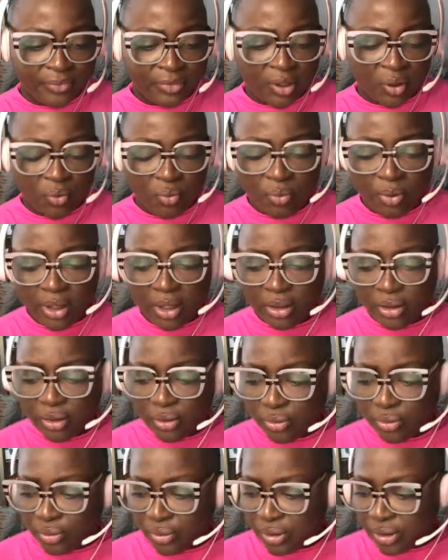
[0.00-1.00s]
one of
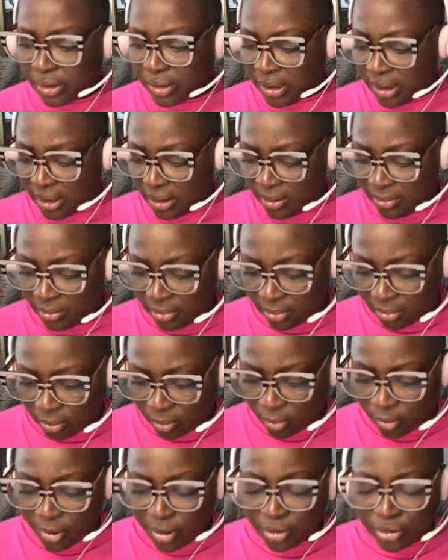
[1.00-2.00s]
those
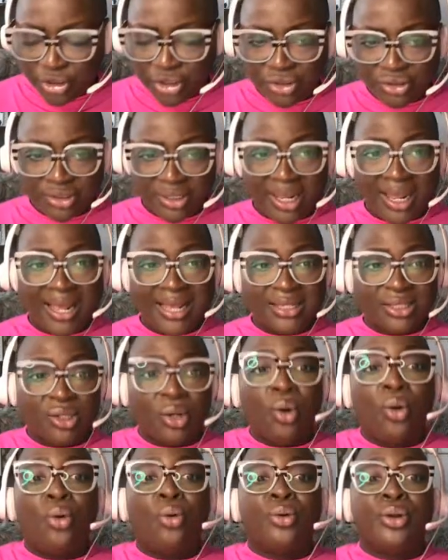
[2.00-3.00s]
wheelchairs that has to
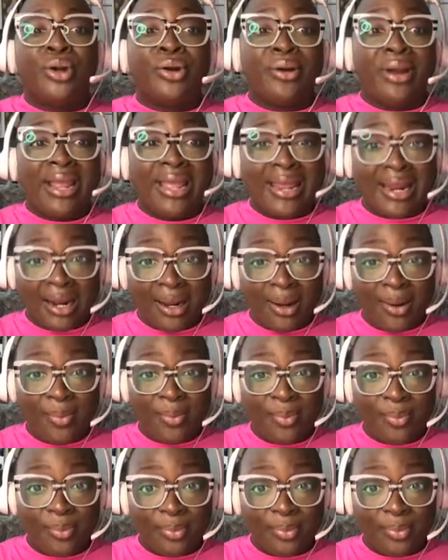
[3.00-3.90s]
hold her head up, you